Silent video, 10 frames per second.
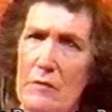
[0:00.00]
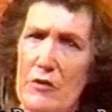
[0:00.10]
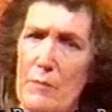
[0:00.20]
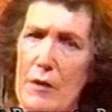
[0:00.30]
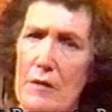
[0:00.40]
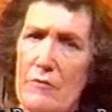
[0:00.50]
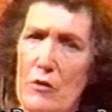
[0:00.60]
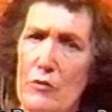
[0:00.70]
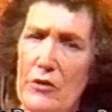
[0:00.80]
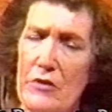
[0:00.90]
was
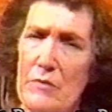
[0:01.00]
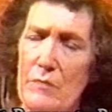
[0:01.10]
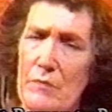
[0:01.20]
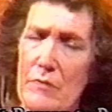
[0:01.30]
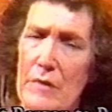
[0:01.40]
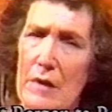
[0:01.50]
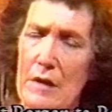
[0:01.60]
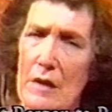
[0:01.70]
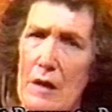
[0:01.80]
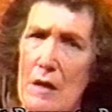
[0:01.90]
blindfolded,
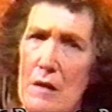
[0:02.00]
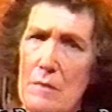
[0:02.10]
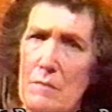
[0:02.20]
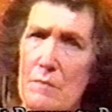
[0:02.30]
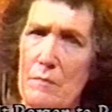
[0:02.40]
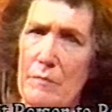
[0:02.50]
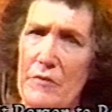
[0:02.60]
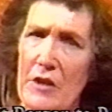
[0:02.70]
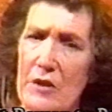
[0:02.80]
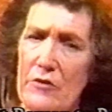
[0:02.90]

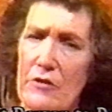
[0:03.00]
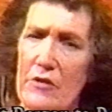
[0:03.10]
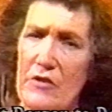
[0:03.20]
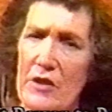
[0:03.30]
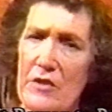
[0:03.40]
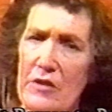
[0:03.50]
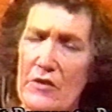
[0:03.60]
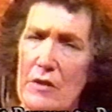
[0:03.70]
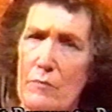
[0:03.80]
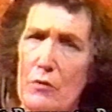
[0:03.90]
taken to the
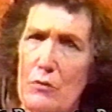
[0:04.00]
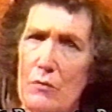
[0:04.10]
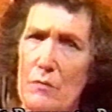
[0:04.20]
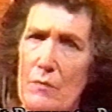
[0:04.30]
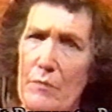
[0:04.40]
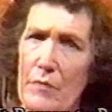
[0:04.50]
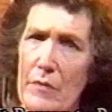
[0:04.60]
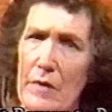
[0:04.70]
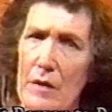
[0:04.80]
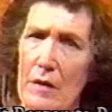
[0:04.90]
Satanist temple.
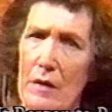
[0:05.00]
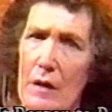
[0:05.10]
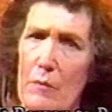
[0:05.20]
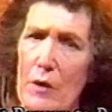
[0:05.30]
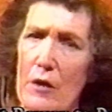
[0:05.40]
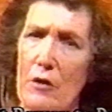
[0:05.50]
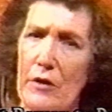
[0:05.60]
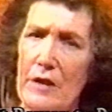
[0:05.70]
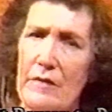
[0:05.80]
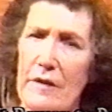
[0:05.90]
And when I
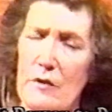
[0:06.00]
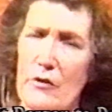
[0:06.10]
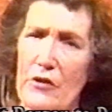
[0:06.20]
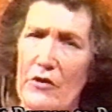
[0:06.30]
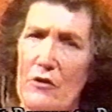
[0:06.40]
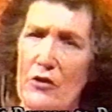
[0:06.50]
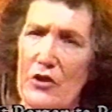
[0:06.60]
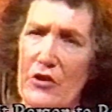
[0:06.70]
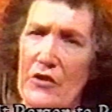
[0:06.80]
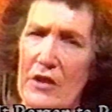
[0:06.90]
got in there, I was
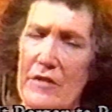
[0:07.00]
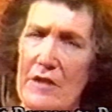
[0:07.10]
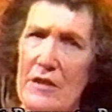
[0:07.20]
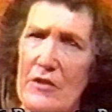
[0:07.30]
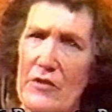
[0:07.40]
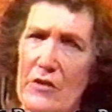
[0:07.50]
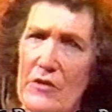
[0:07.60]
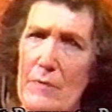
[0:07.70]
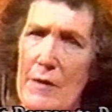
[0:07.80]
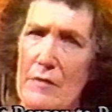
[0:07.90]
astonished, to say the least.
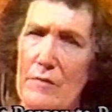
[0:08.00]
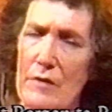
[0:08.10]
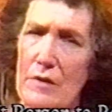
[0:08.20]
There was about